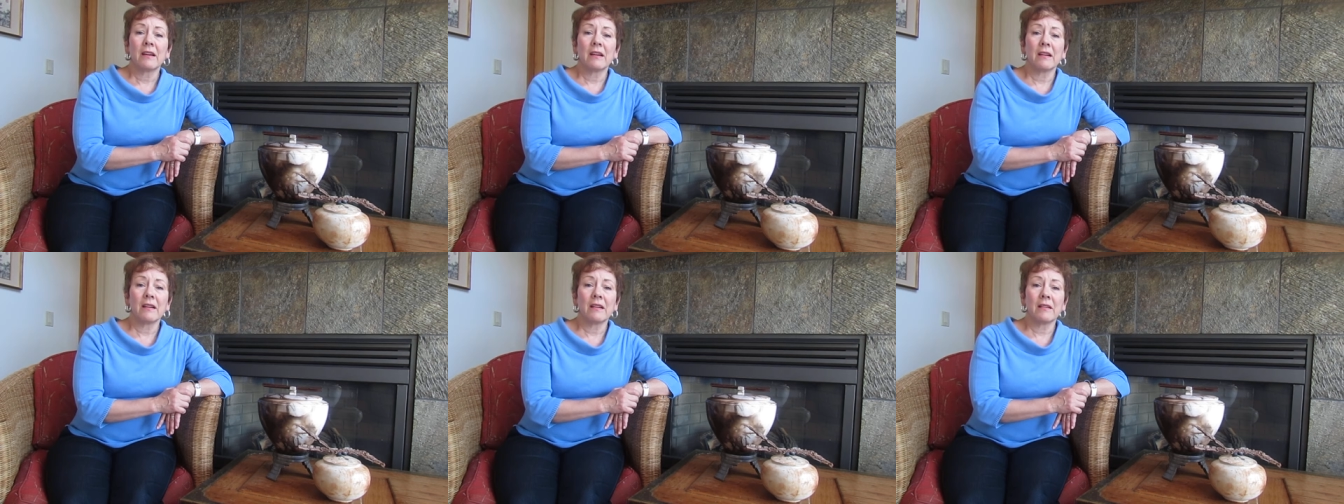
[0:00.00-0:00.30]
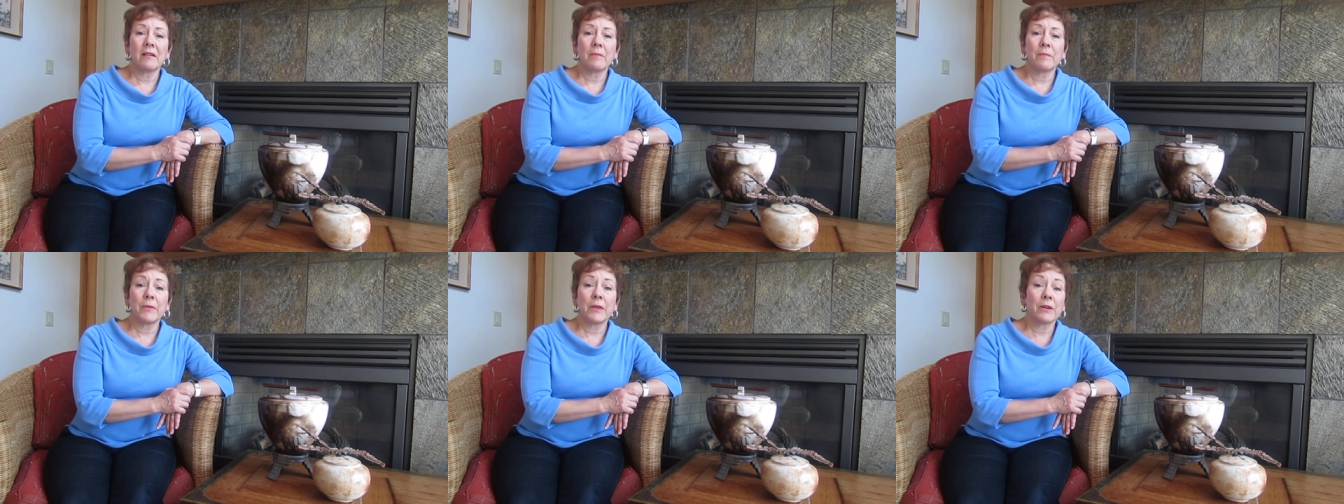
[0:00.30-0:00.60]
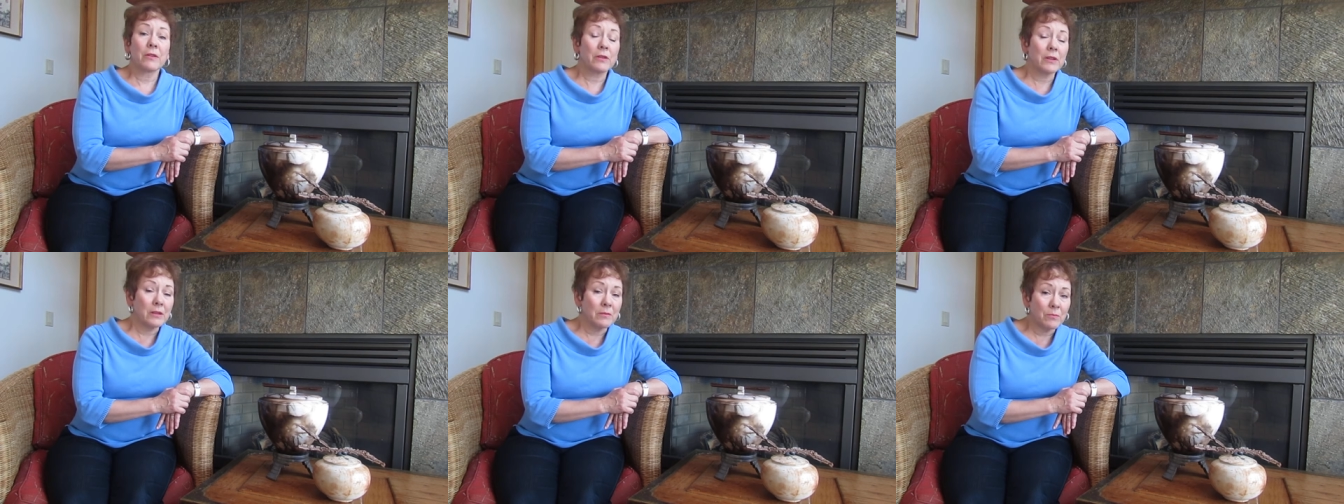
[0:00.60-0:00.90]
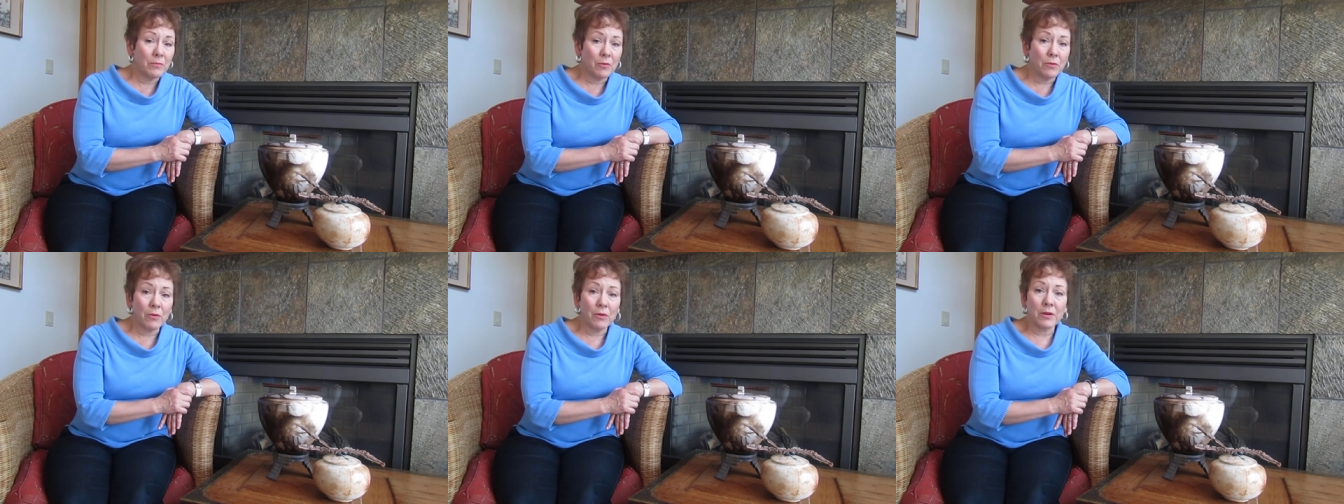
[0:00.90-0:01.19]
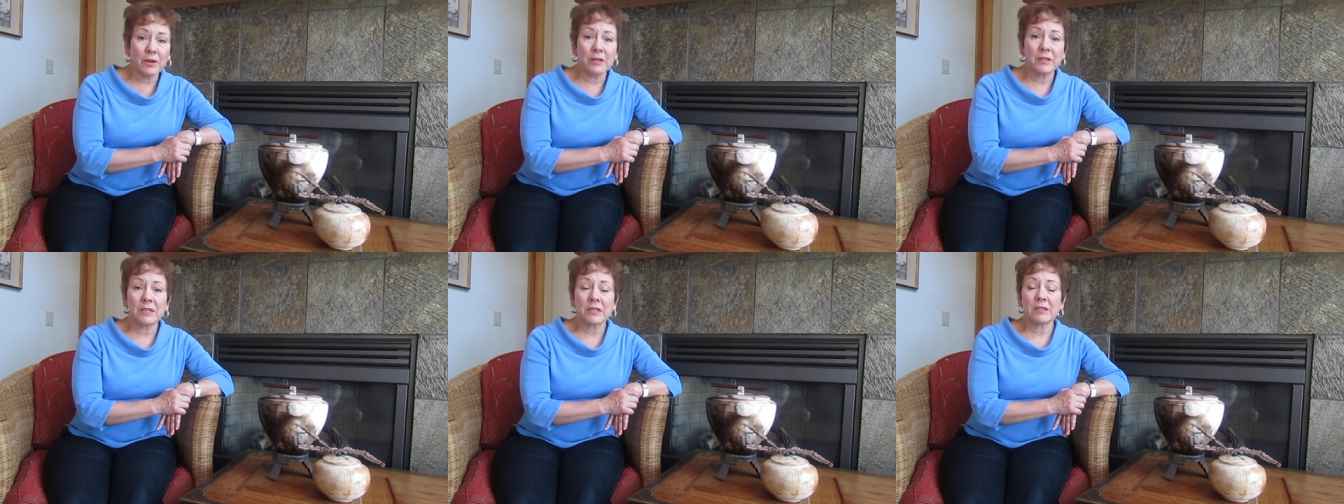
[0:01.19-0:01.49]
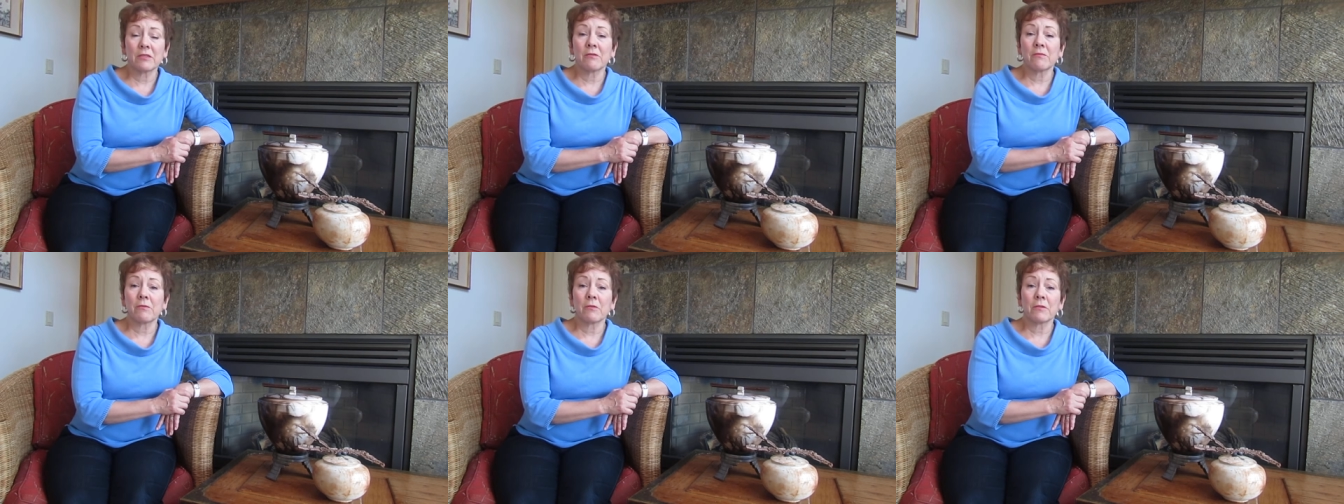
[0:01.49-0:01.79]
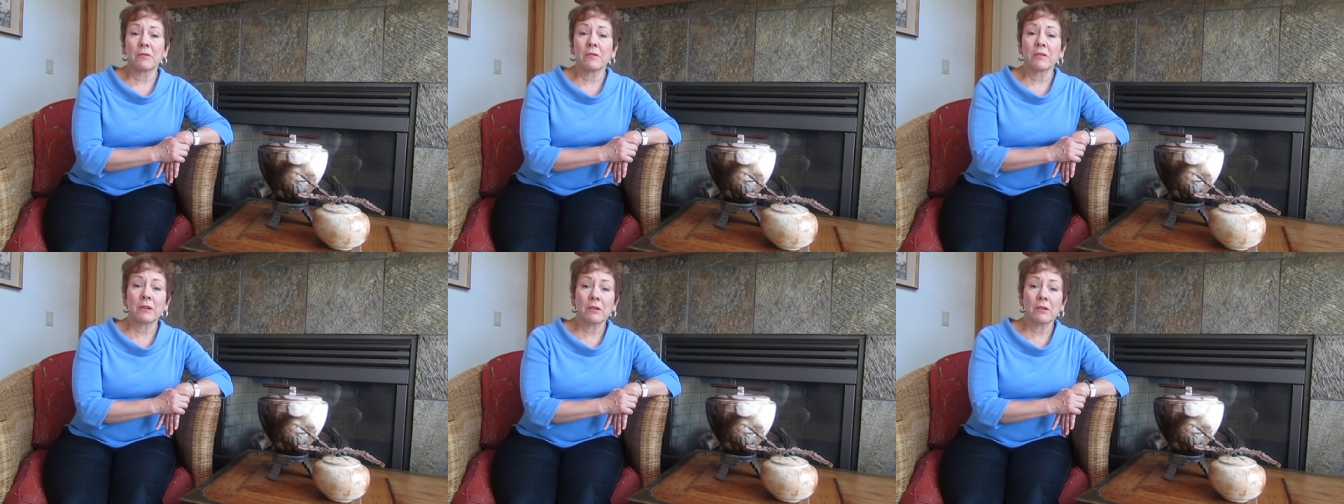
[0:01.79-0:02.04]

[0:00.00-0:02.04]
um, that are imported and so forth,